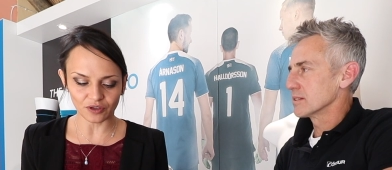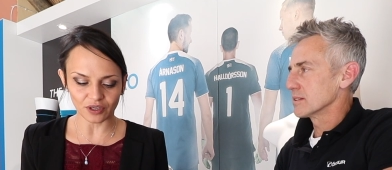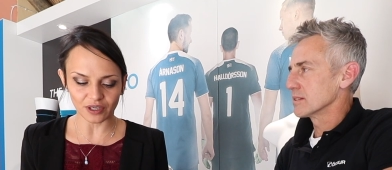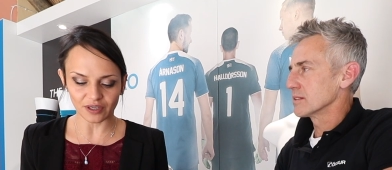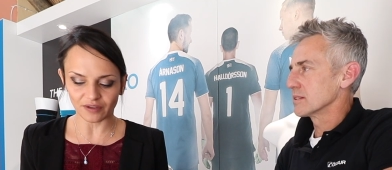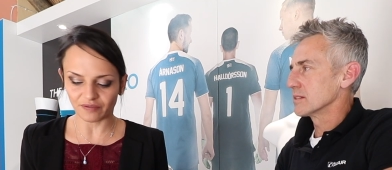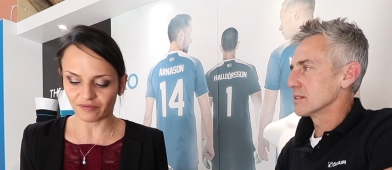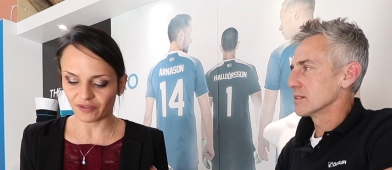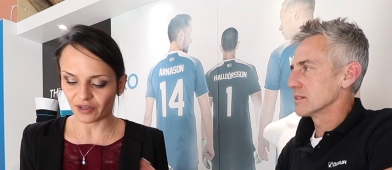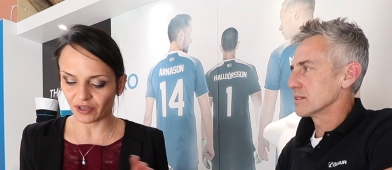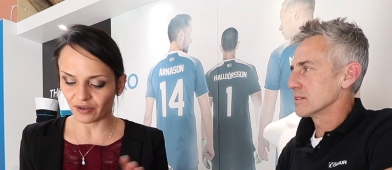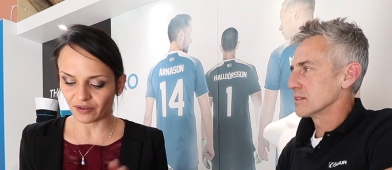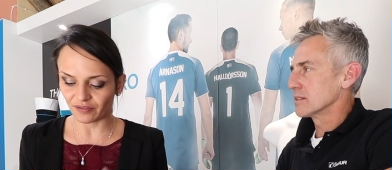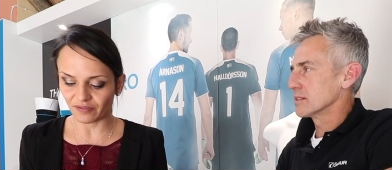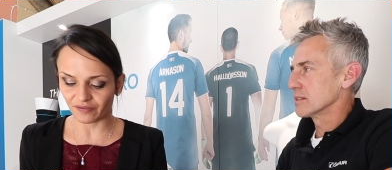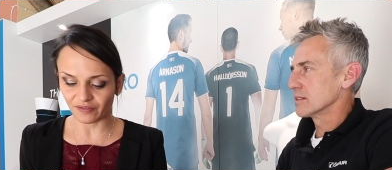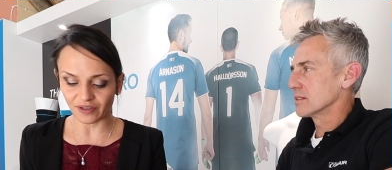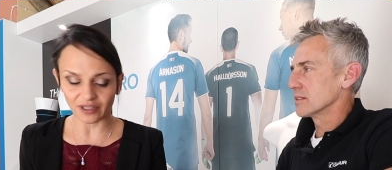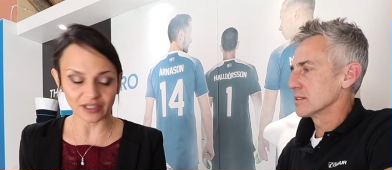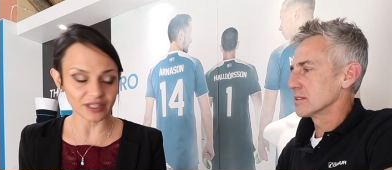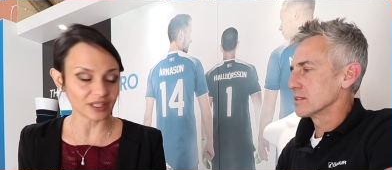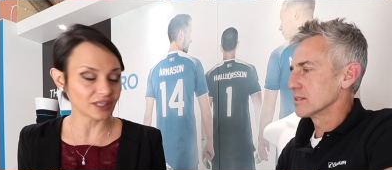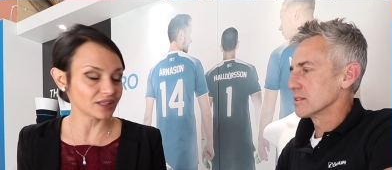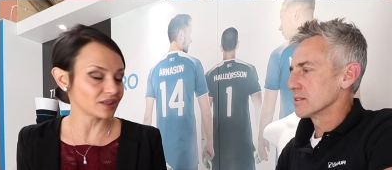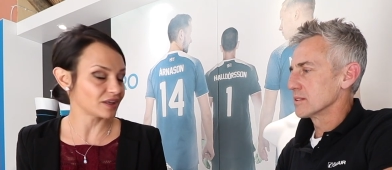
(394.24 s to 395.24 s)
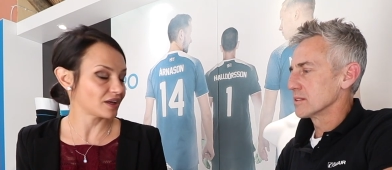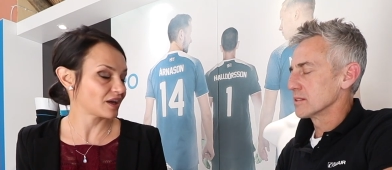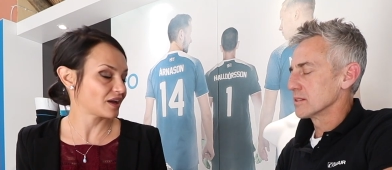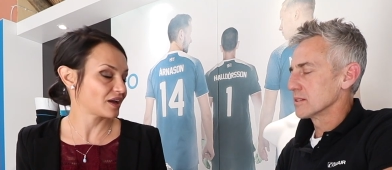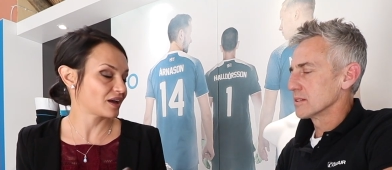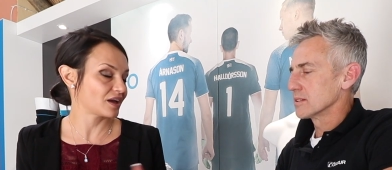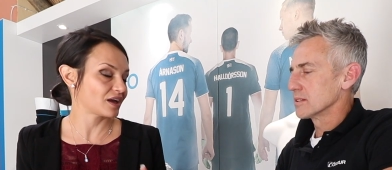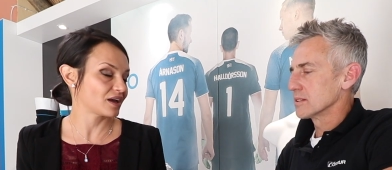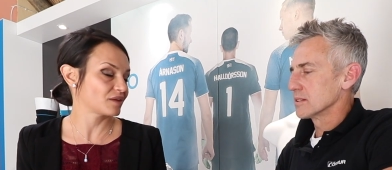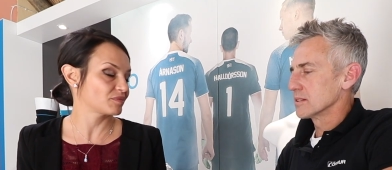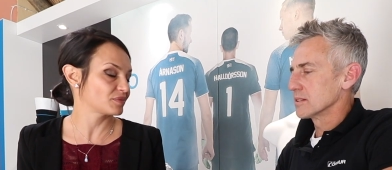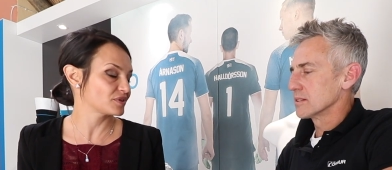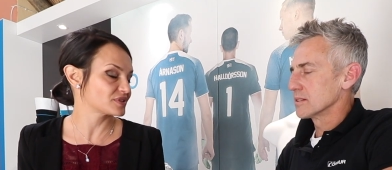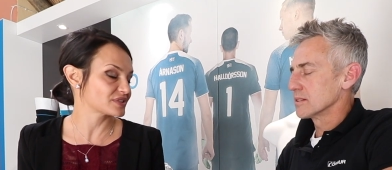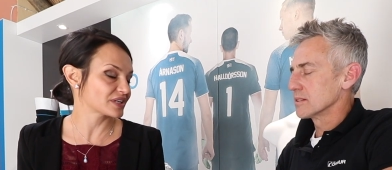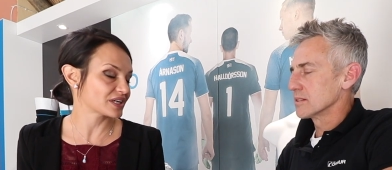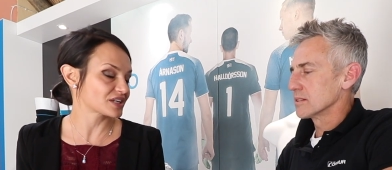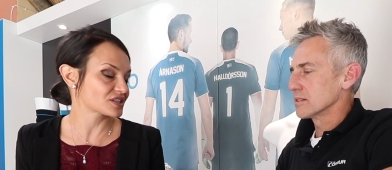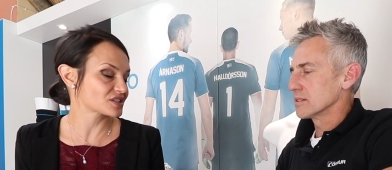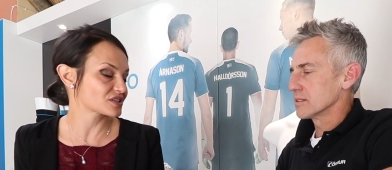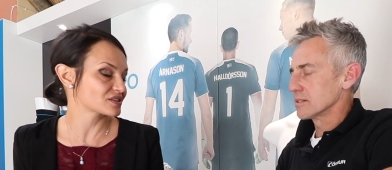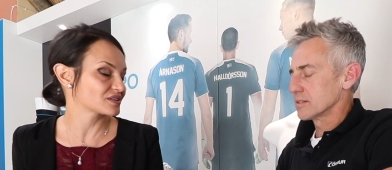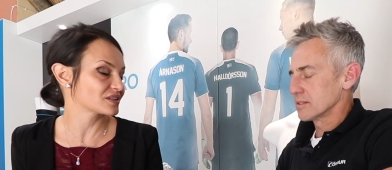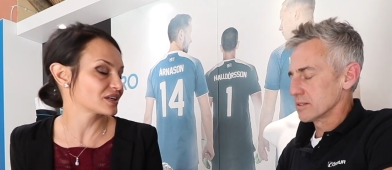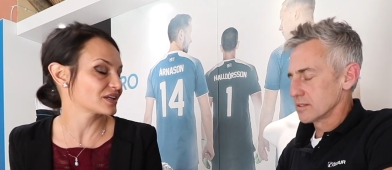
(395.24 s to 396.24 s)
Speaker 1: got a very funny
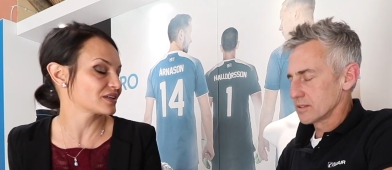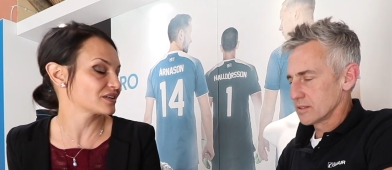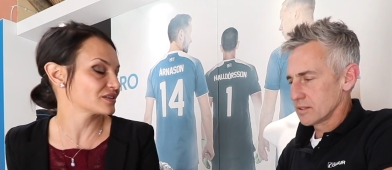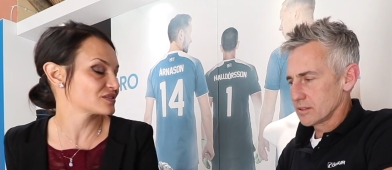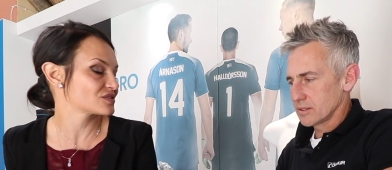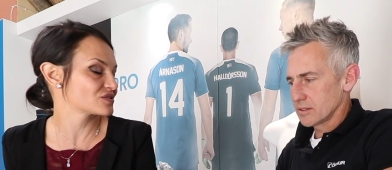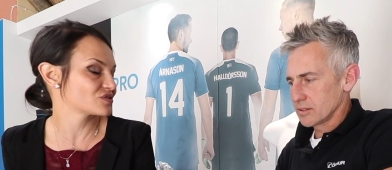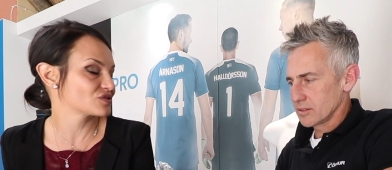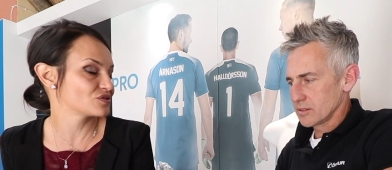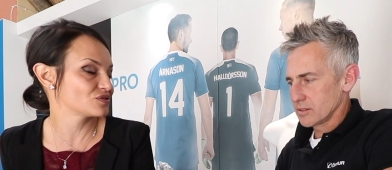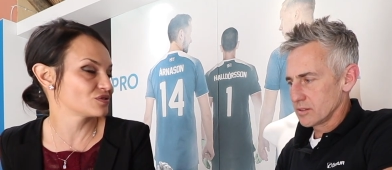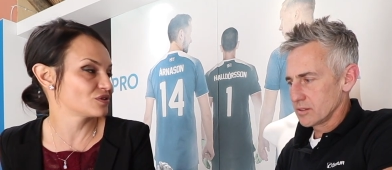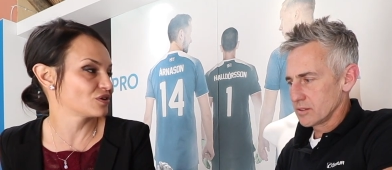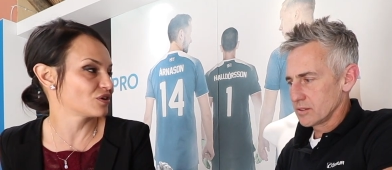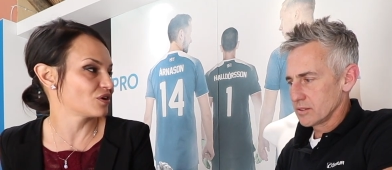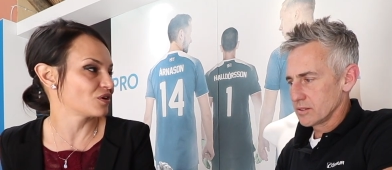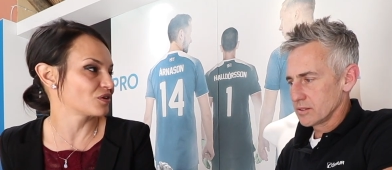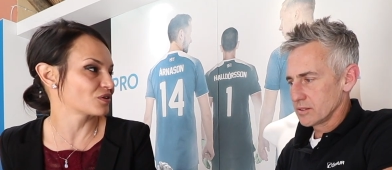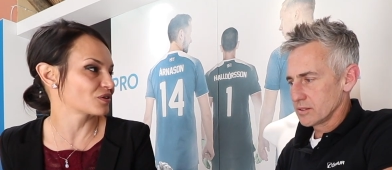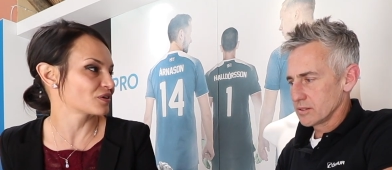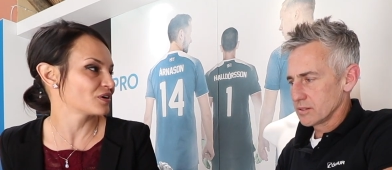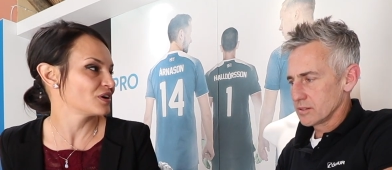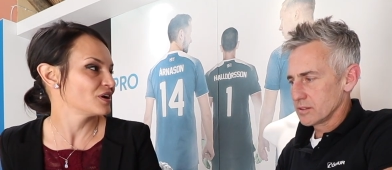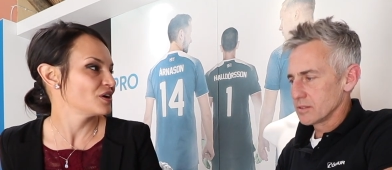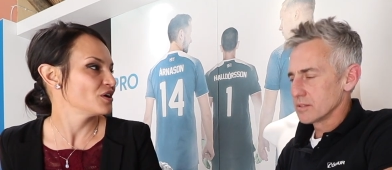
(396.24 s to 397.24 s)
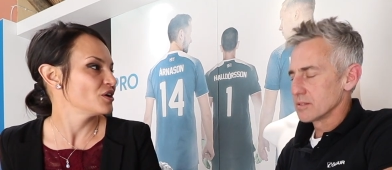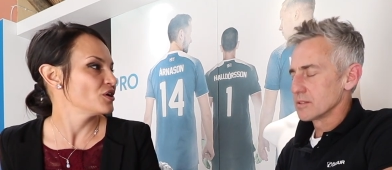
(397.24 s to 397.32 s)
amputation that is too long,